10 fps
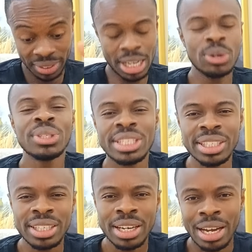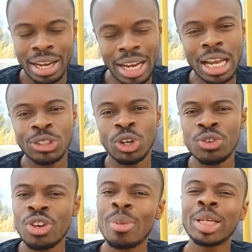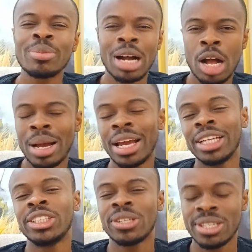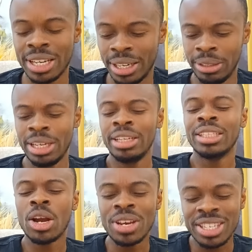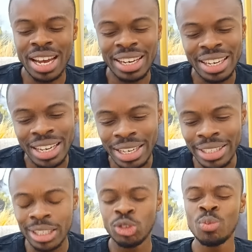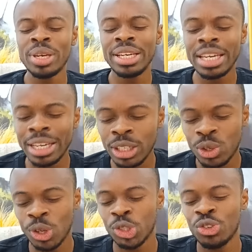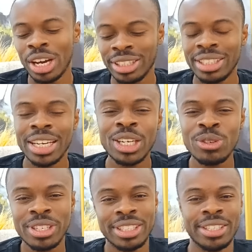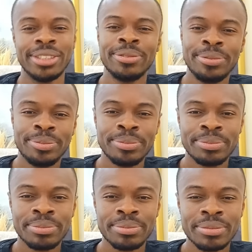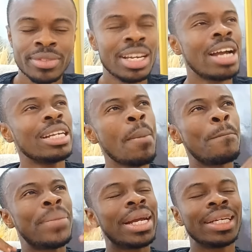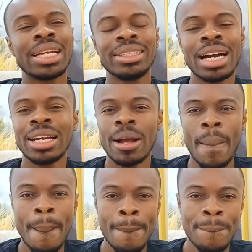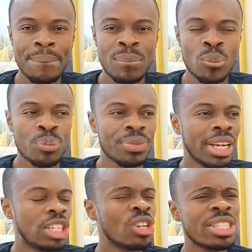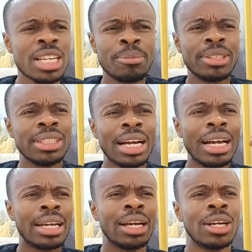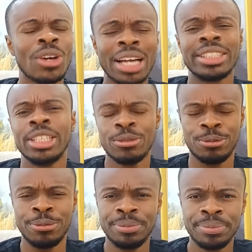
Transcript: And unti, ena John Dramani Mahama echre se, there is a need to begin constructing a new city. Enya bigger than Ghana. It's not something that Ghana cannot achieve.